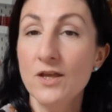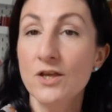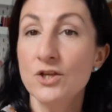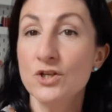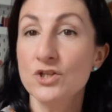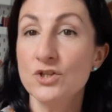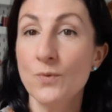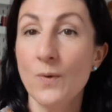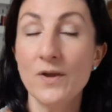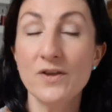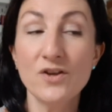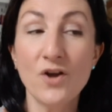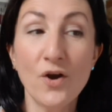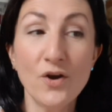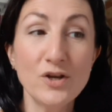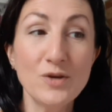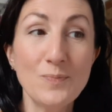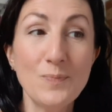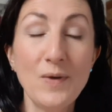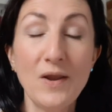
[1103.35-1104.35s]
So I
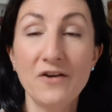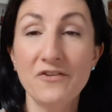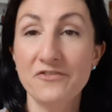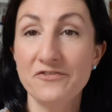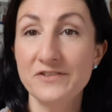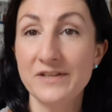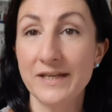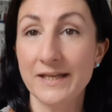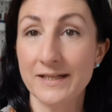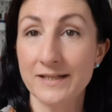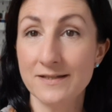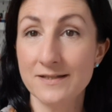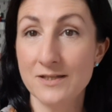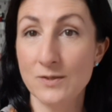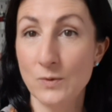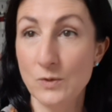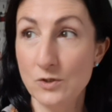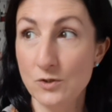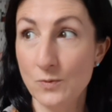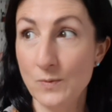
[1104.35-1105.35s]
kind of bluffed it
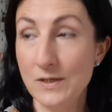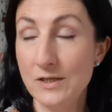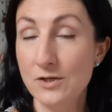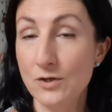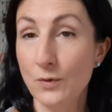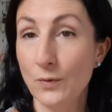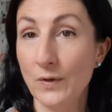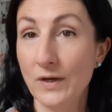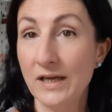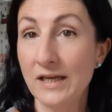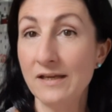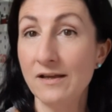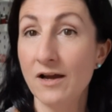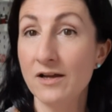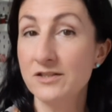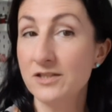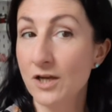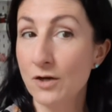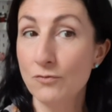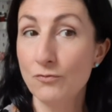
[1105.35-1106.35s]
to a degree. I
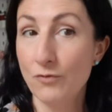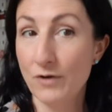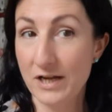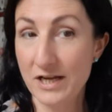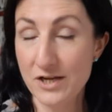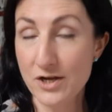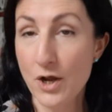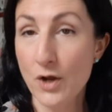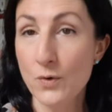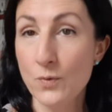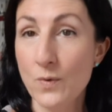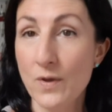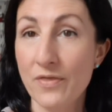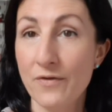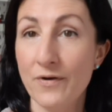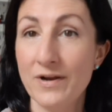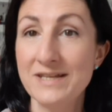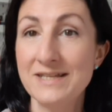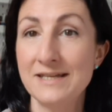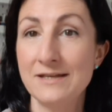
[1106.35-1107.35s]
don't really know whether
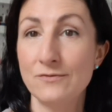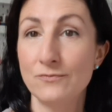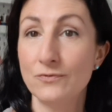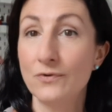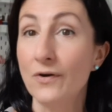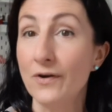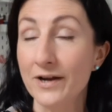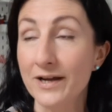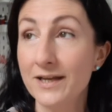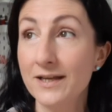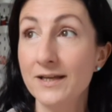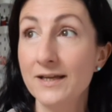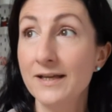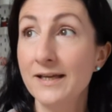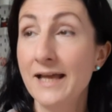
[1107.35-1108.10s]
I did it right.